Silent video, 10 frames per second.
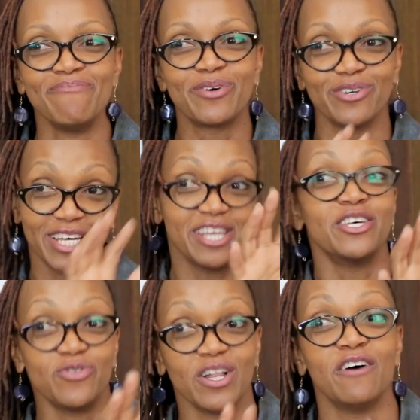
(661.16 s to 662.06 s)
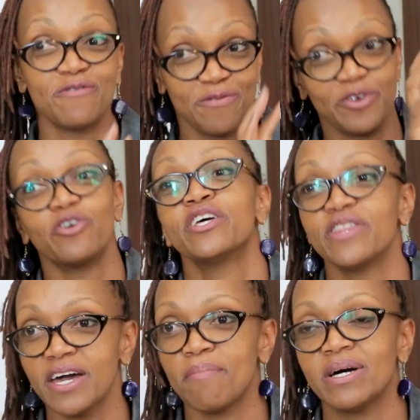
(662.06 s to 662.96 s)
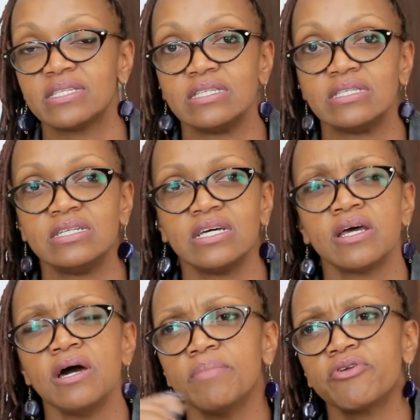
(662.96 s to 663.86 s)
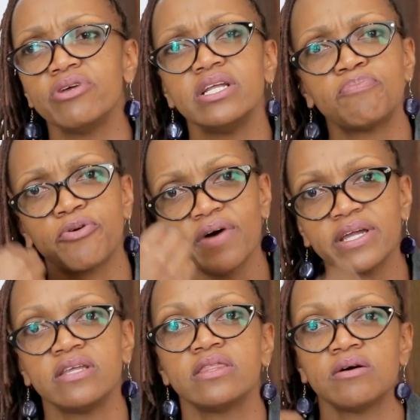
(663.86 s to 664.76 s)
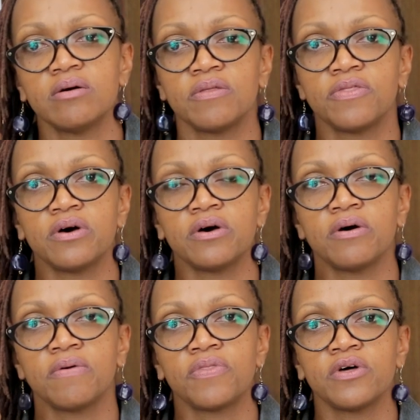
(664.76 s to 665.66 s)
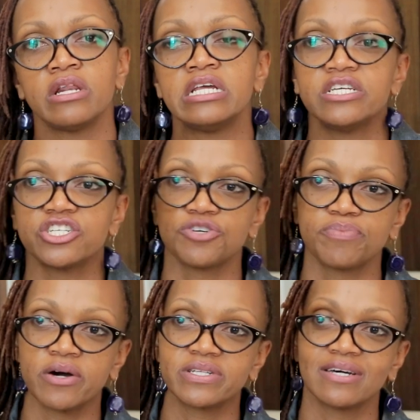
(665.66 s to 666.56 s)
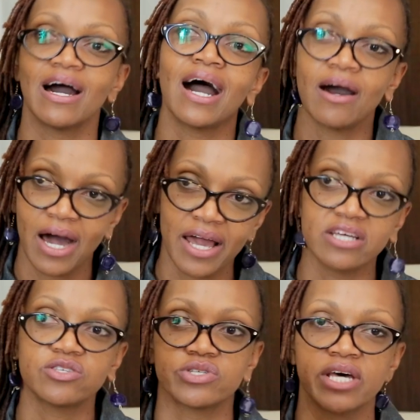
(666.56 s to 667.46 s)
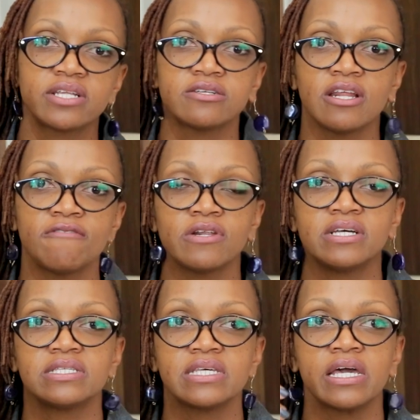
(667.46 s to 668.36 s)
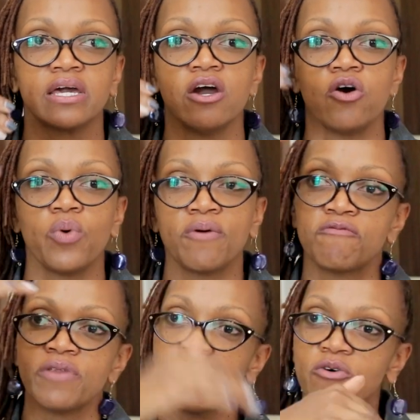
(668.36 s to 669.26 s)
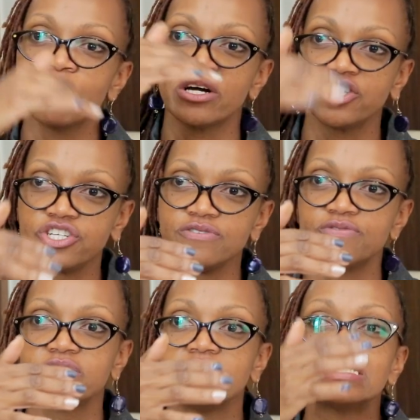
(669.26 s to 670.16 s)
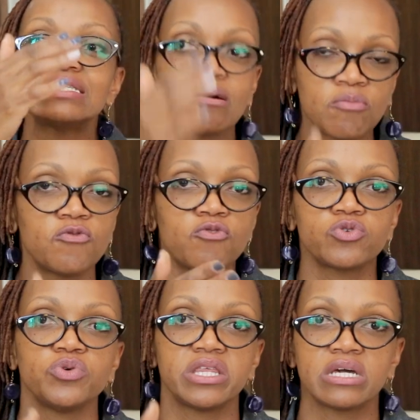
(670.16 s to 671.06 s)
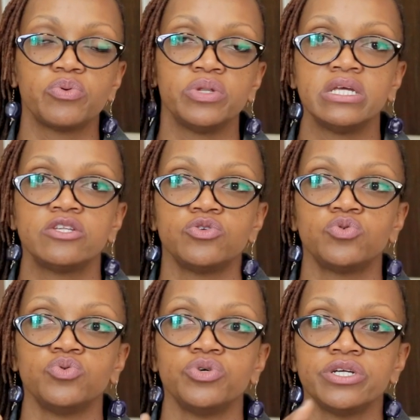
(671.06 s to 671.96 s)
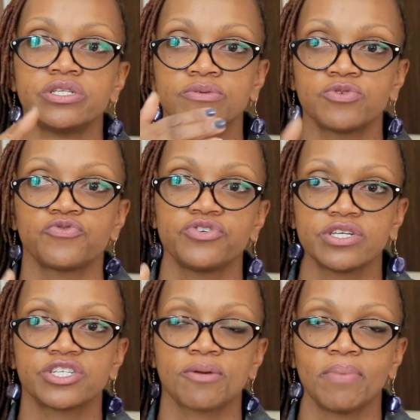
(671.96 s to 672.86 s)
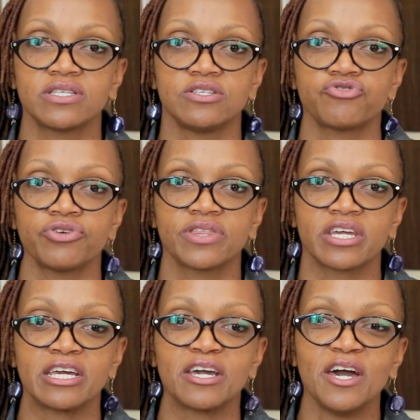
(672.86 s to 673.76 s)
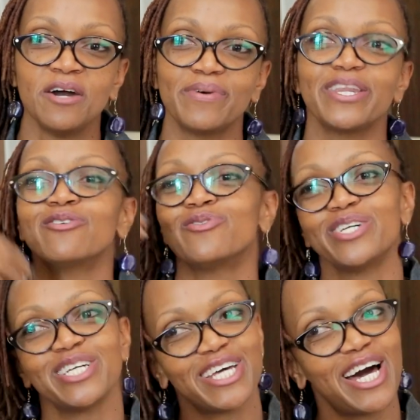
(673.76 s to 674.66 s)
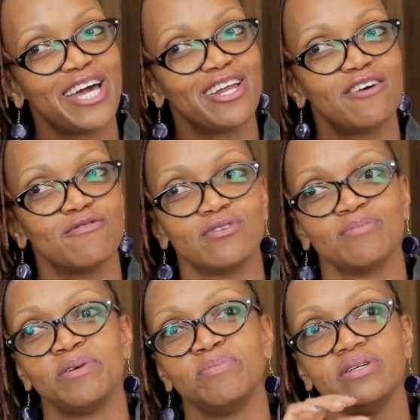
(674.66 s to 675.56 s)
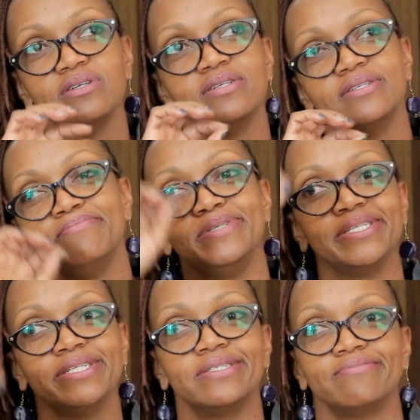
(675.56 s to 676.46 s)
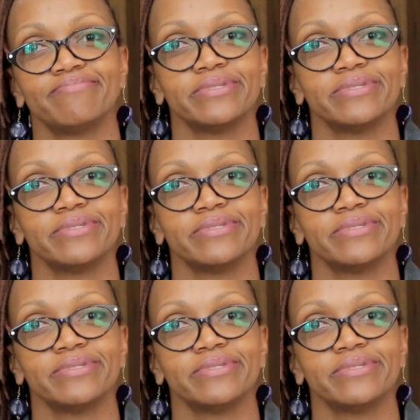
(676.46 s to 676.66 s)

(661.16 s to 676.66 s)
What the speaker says: because others will have gotten the capacities needed, but really providing the leadership now at a higher societal level and saying we have now achieved some of what we think we need to do in terms of research capacity strengthening, but now doing it at a higher level, maybe being